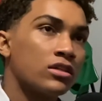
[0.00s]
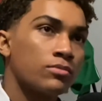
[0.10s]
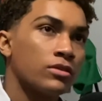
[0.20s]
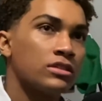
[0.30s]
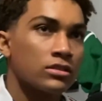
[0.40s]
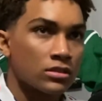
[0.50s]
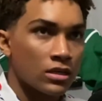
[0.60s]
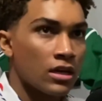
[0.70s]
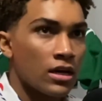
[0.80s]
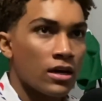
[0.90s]
As much as,
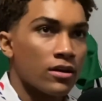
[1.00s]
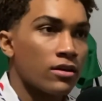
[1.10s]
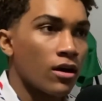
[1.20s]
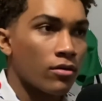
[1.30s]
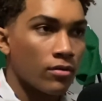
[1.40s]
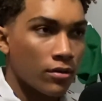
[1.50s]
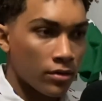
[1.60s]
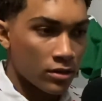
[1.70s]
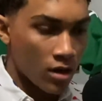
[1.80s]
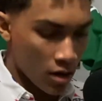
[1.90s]
you know,
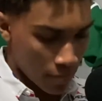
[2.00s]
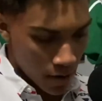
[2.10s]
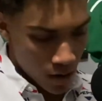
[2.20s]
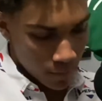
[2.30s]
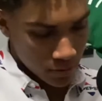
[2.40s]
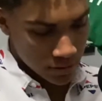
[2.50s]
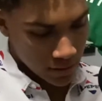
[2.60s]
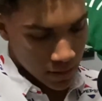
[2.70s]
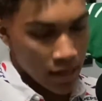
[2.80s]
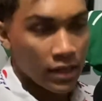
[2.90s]
I talk about how much
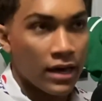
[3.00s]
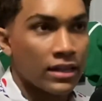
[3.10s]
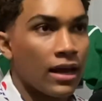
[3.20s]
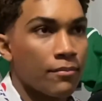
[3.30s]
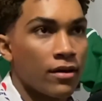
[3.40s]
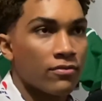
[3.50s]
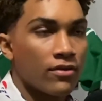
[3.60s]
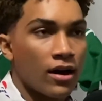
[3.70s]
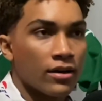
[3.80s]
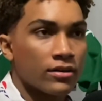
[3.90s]
I like Light My
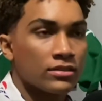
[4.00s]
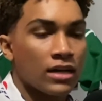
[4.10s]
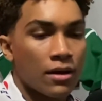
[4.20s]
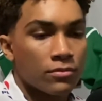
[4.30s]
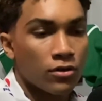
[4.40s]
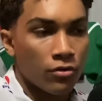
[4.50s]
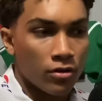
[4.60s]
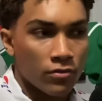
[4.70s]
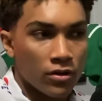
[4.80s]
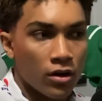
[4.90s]
Fire and Time,
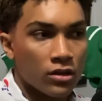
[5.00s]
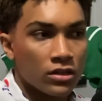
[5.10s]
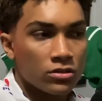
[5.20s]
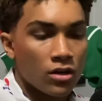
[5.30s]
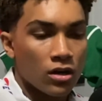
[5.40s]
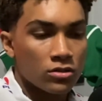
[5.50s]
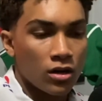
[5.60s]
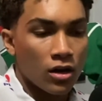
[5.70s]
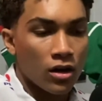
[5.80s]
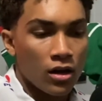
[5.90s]
Donor of the Heart, these songs
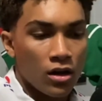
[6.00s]
are